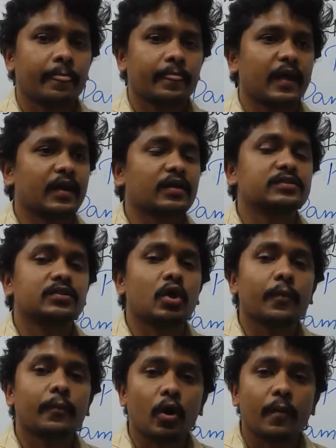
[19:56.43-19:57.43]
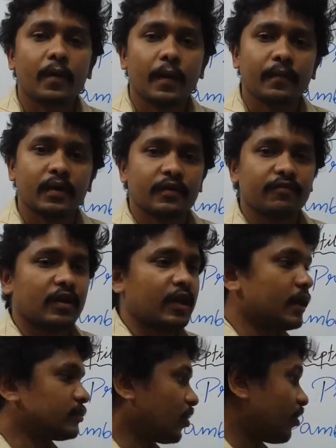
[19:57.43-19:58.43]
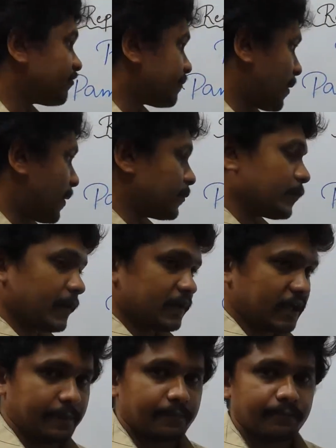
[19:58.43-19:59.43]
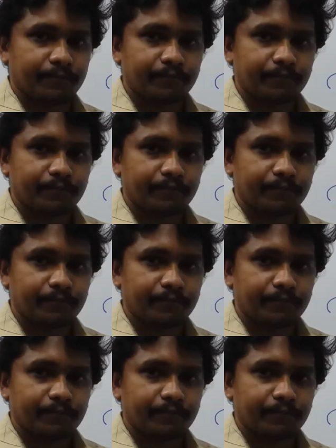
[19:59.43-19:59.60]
There is no problem in the village of Pambupati.